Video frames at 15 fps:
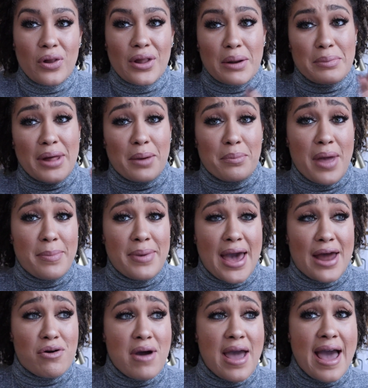And I'm like, maybe I
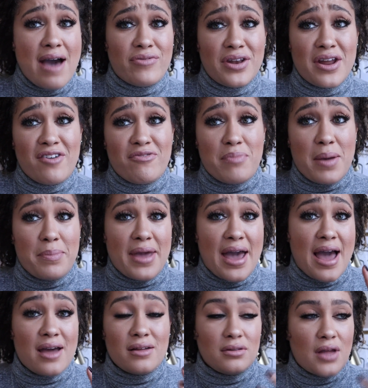don't have enough. Maybe
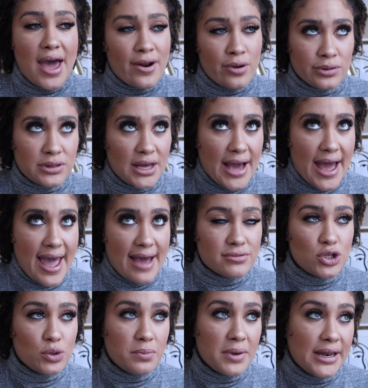I don't think I have
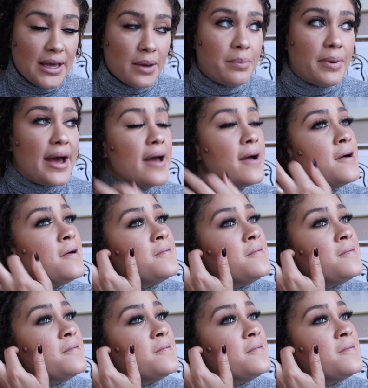too many, but